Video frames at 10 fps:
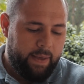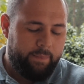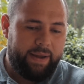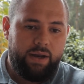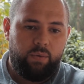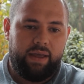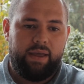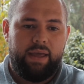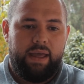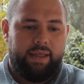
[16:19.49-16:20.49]
But anyway,
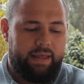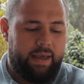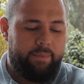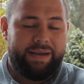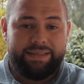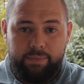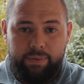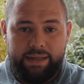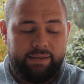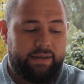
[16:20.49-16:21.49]
the master
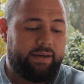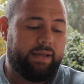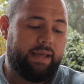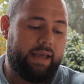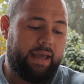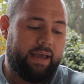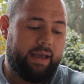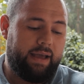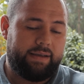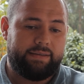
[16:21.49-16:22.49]
blender,
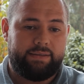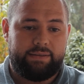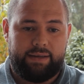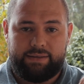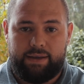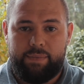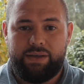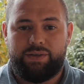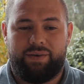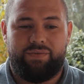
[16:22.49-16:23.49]
as I
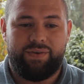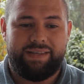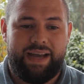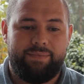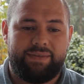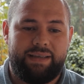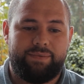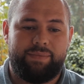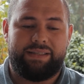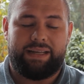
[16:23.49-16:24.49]
mentioned a few times, is Mr.